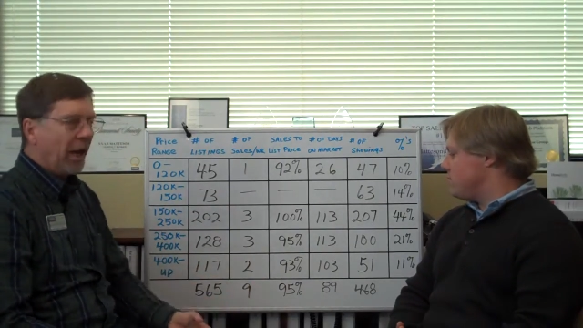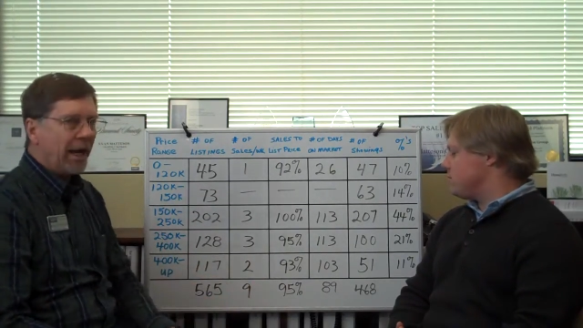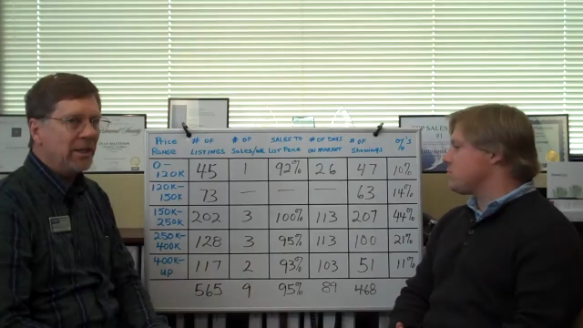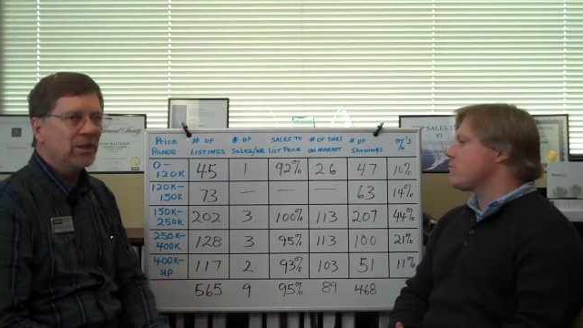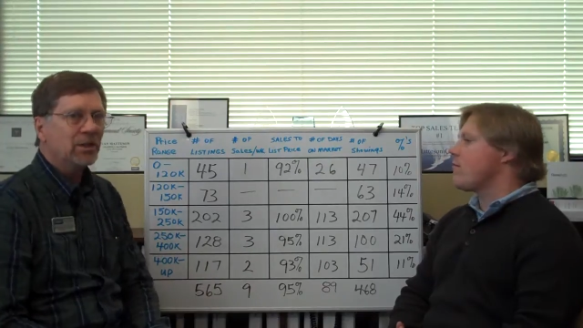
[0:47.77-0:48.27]

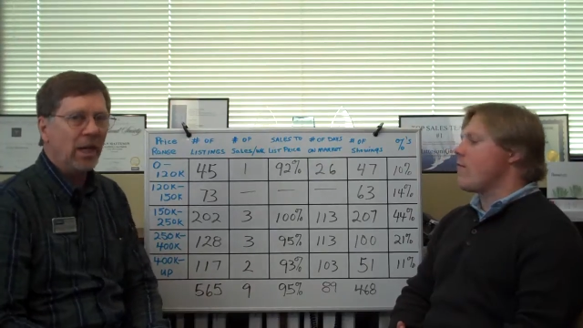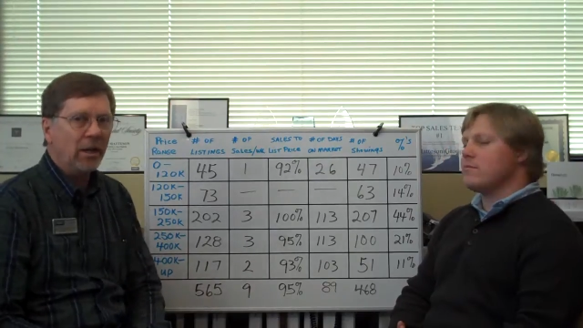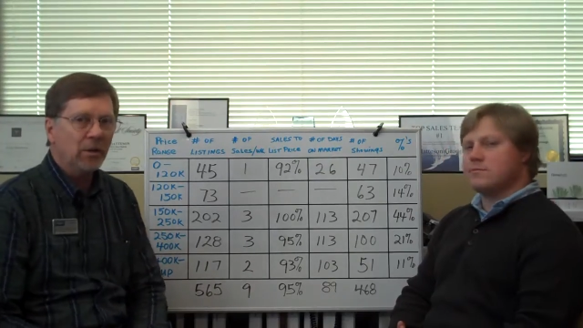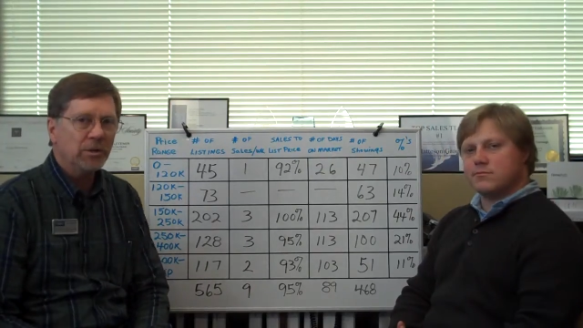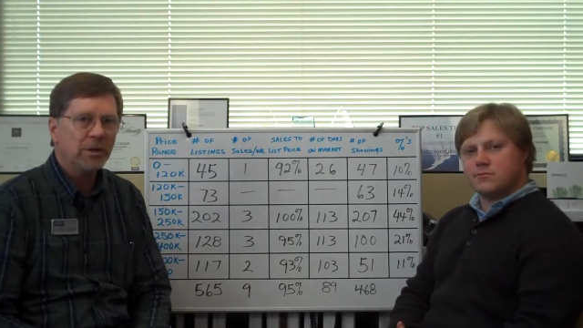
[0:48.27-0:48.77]
Speaker 1: Nine
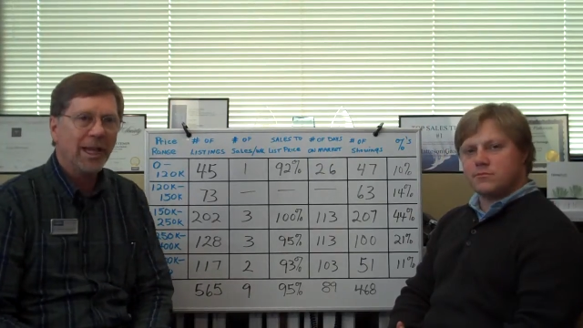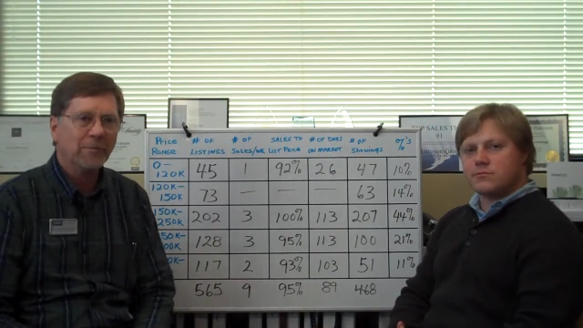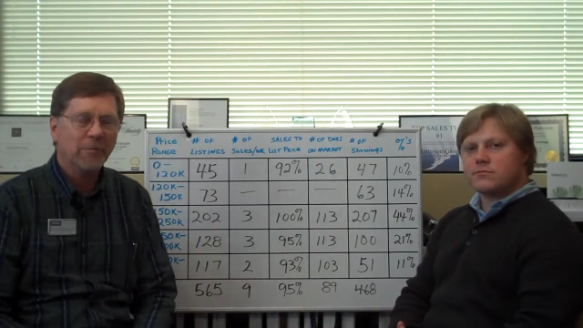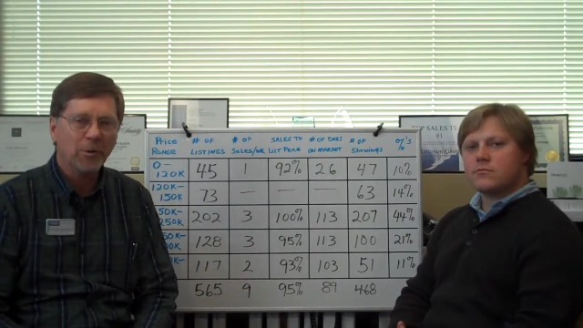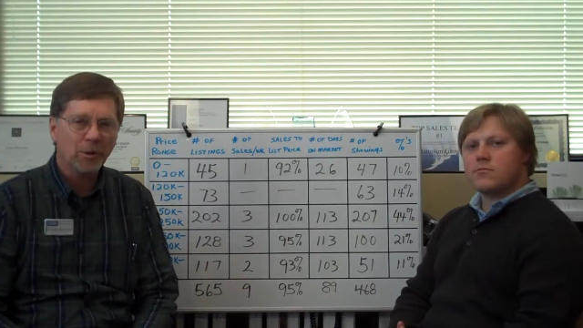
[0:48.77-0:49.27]
sales in
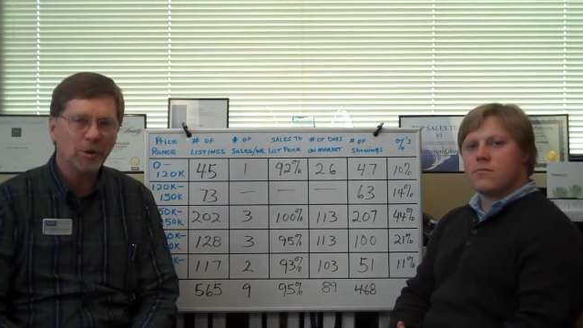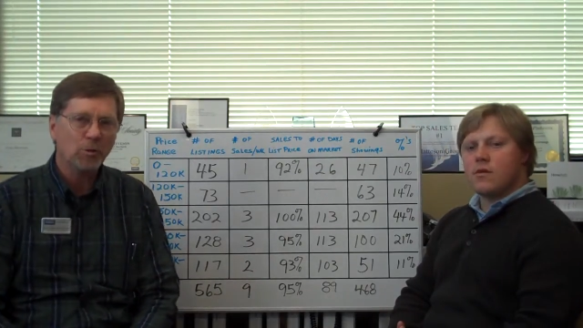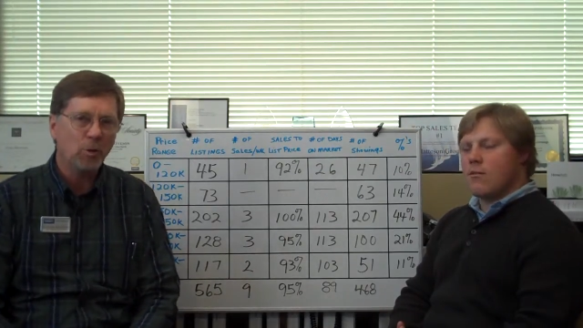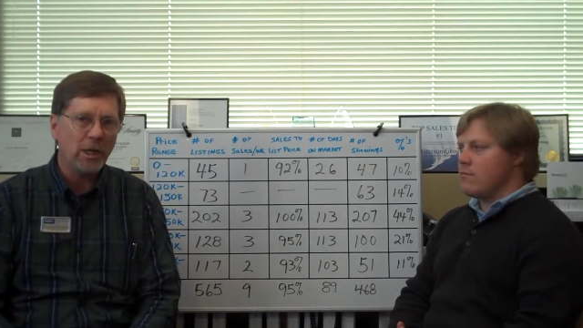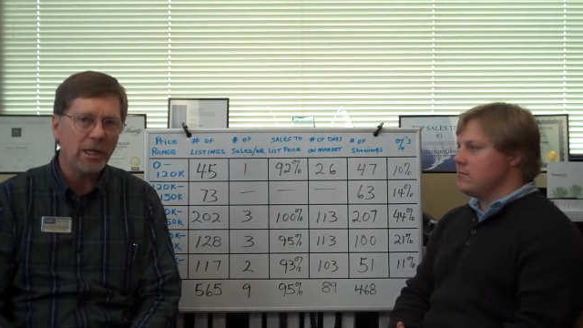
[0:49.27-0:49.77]
that
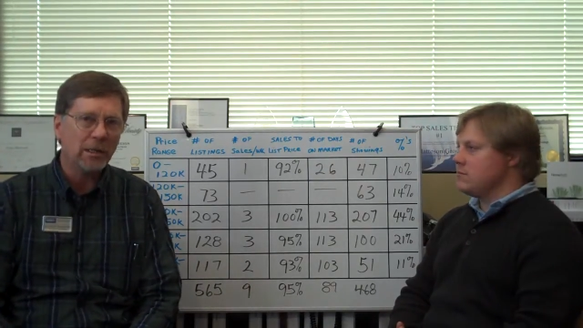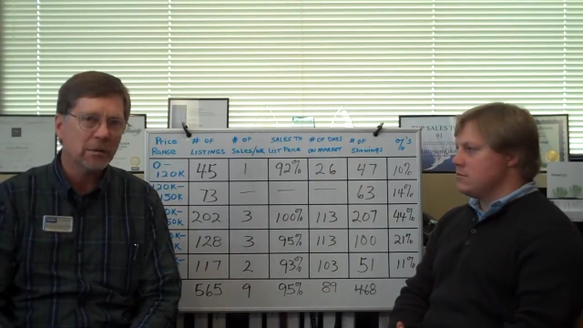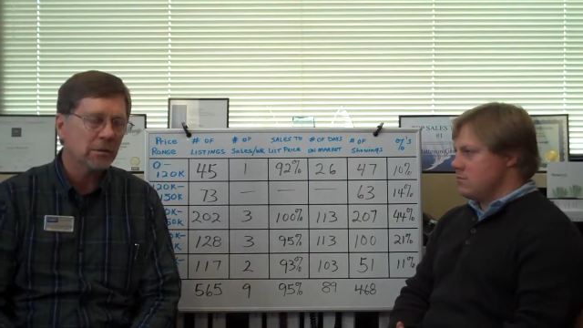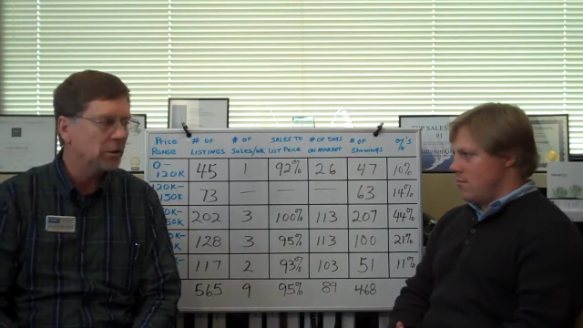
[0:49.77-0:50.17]
first week.